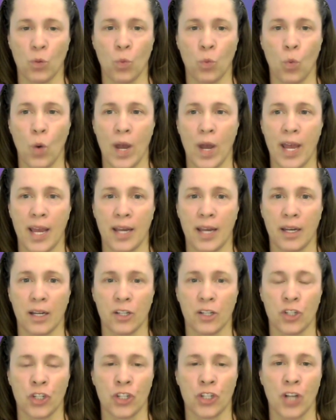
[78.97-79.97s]
when
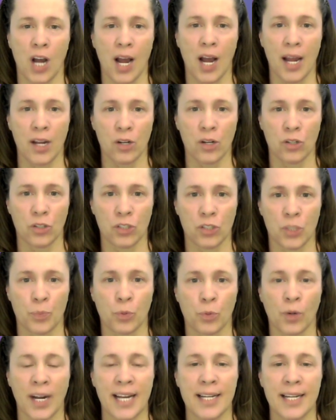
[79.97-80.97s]
a child's
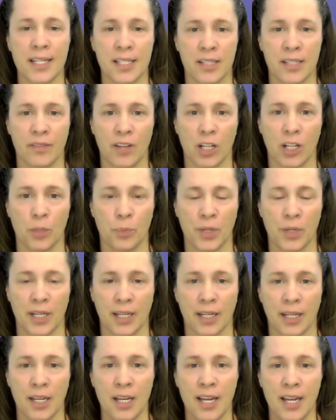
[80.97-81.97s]
brain is
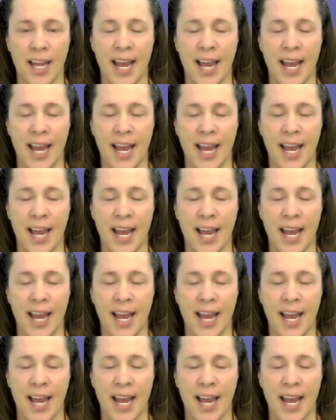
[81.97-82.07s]
developing